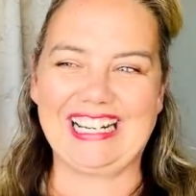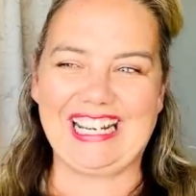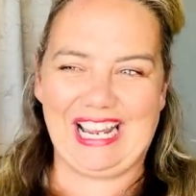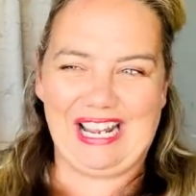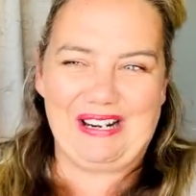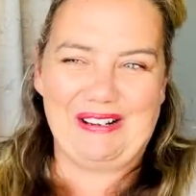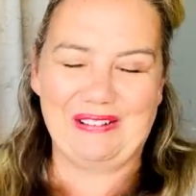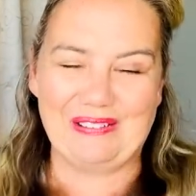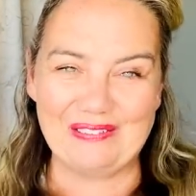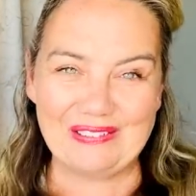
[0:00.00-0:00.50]

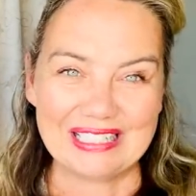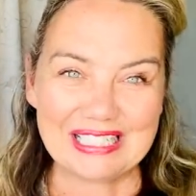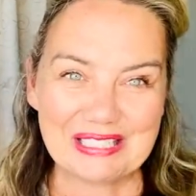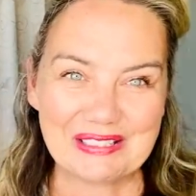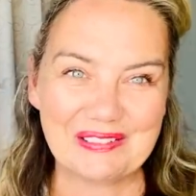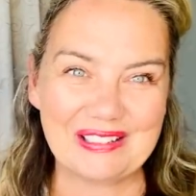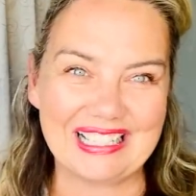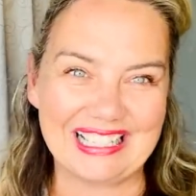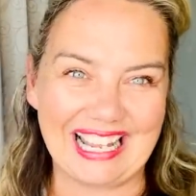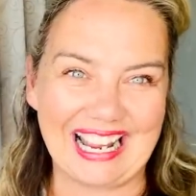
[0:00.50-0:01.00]
kind of makes
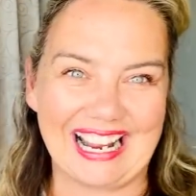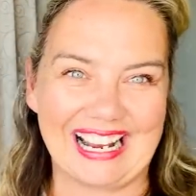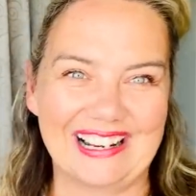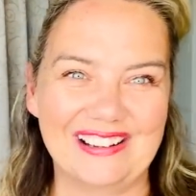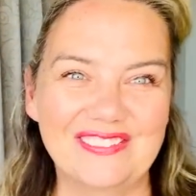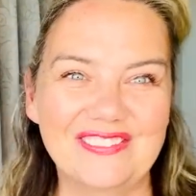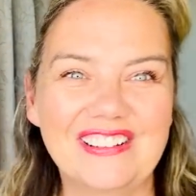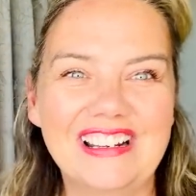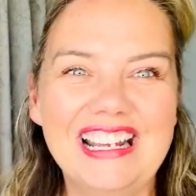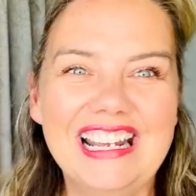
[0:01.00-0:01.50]
me
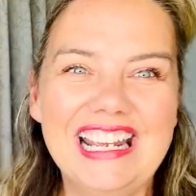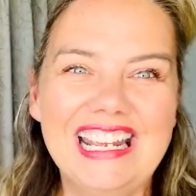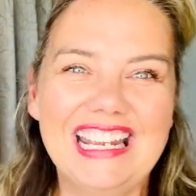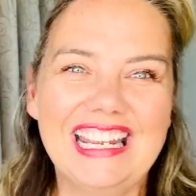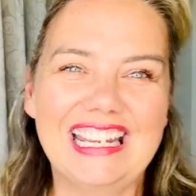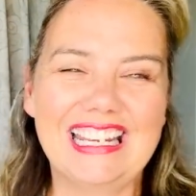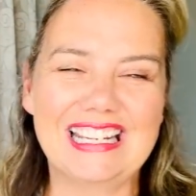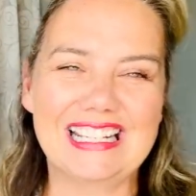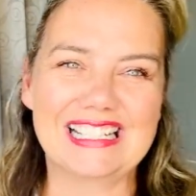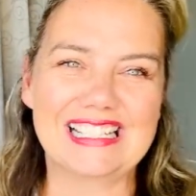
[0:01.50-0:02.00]
laugh
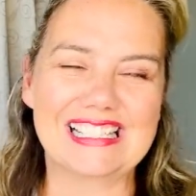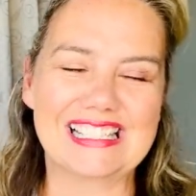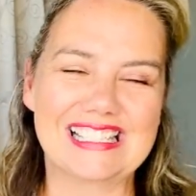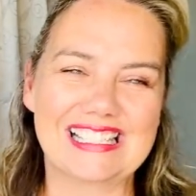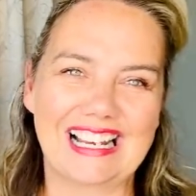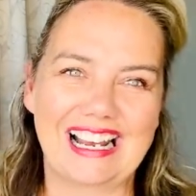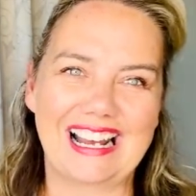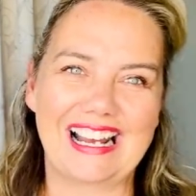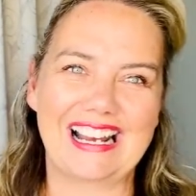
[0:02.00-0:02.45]
is